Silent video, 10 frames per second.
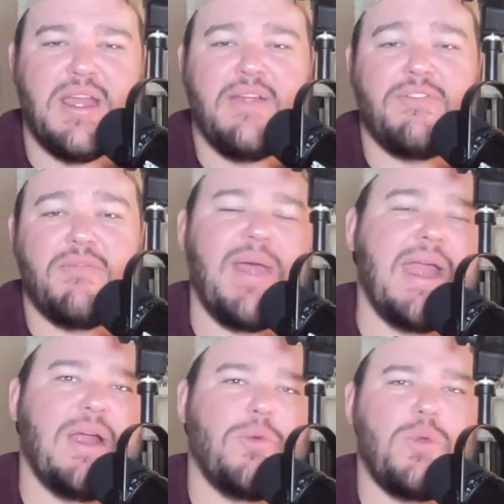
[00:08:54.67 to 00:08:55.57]
From
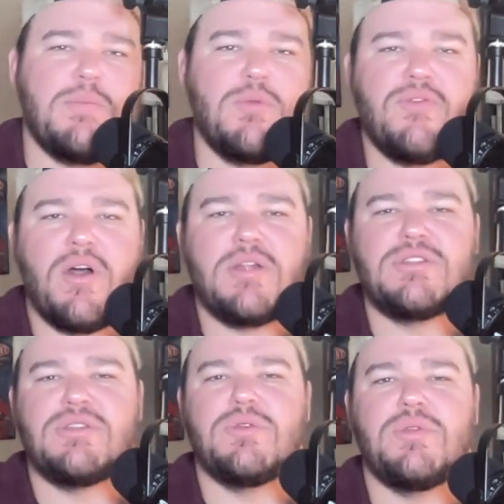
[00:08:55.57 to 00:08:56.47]
there, we move on
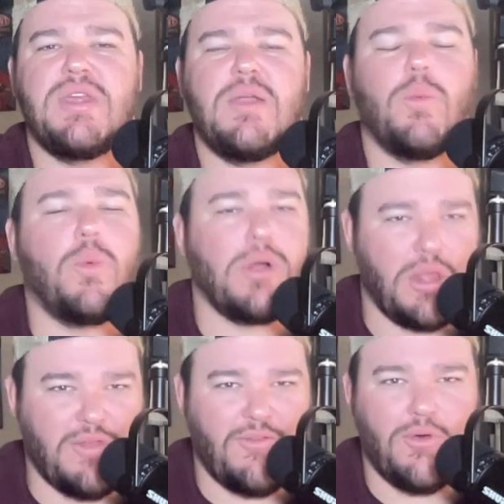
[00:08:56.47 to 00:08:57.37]
to the Wurth
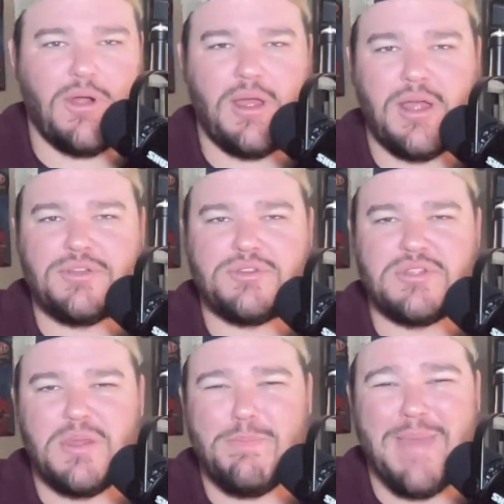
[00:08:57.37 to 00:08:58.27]
400,
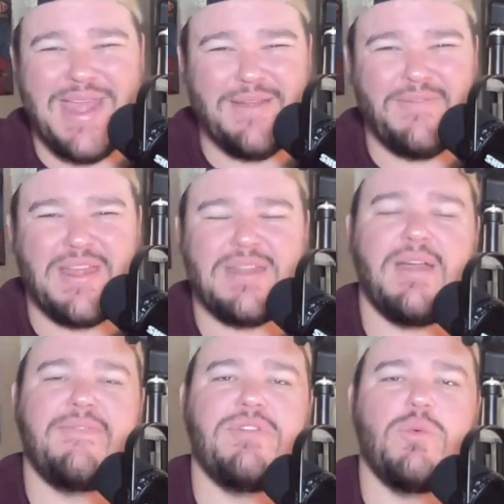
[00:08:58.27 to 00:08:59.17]
the main event
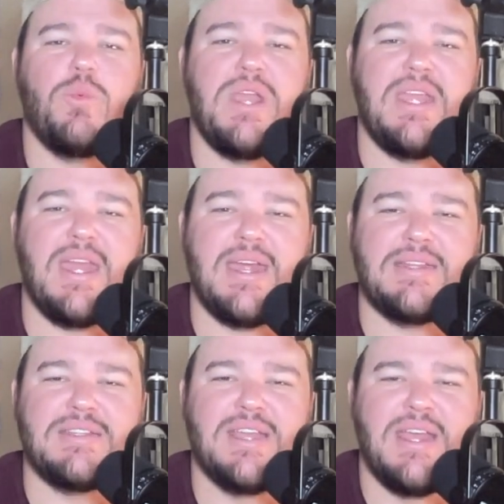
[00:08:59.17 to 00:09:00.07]
of the weekend.